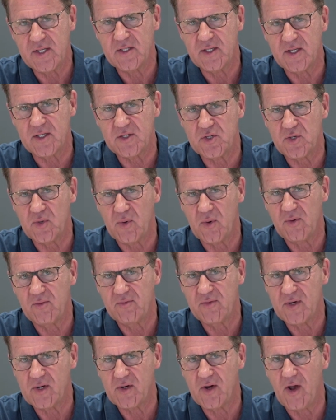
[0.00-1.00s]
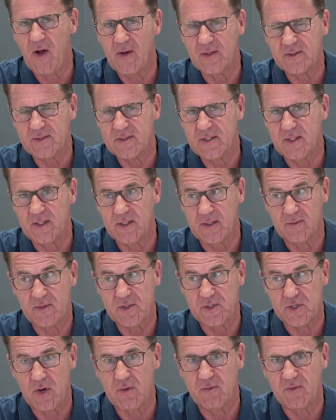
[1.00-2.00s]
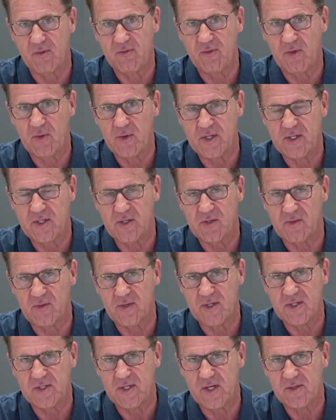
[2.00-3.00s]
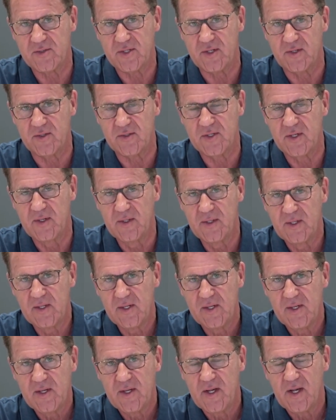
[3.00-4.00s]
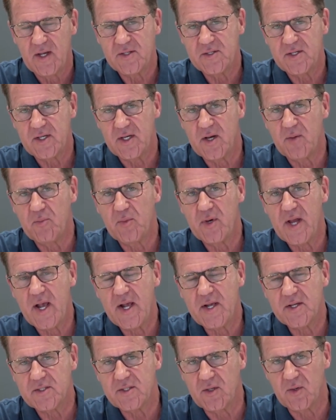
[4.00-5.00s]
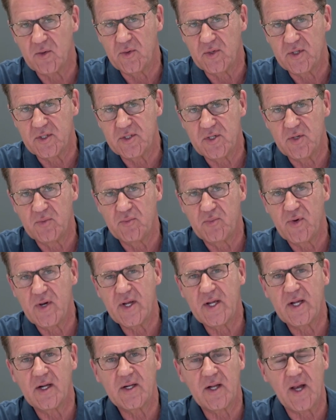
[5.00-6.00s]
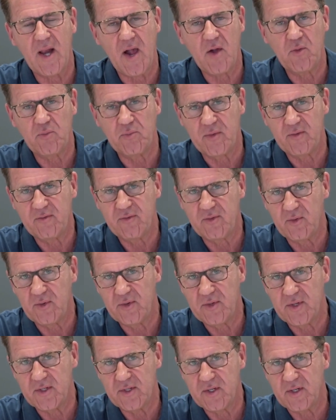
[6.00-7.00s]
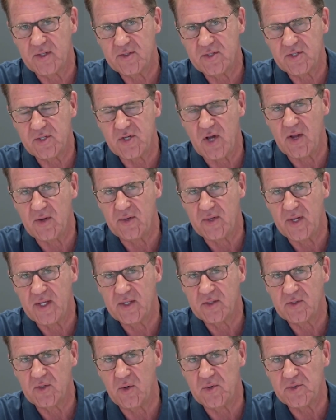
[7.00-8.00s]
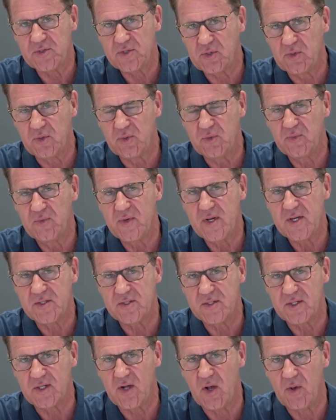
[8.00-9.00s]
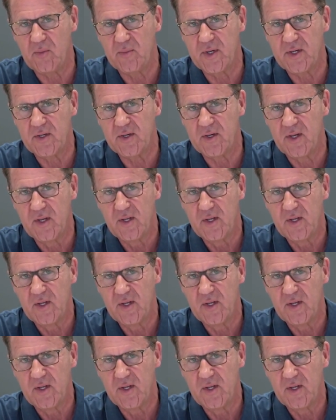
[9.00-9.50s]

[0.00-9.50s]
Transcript: that you're all very hot. And it was over 40 degrees Celsius. I said, I'm gonna ask the Lord to bring a cloud before the sun and cause cool wind to come